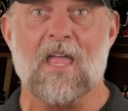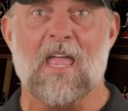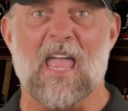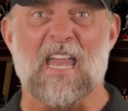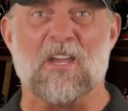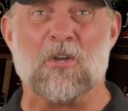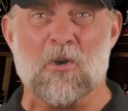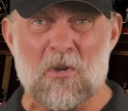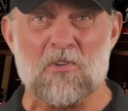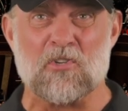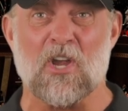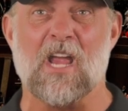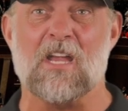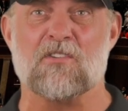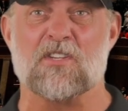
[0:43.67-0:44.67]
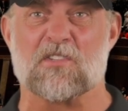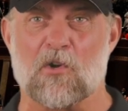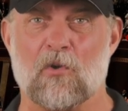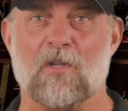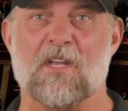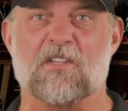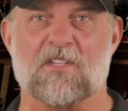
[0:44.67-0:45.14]
and could change as
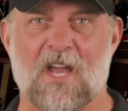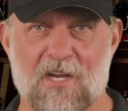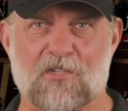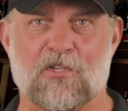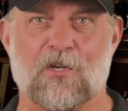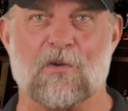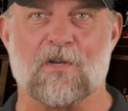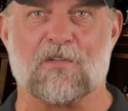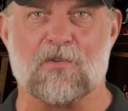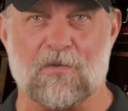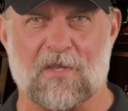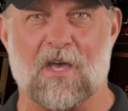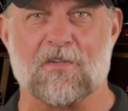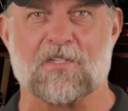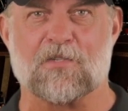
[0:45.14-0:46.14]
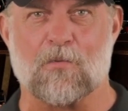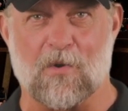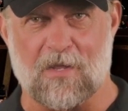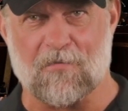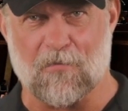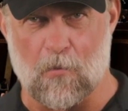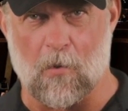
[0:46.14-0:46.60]
early as next year in
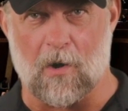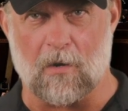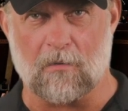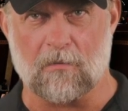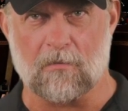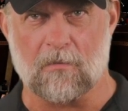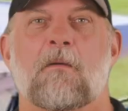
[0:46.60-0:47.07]
2024.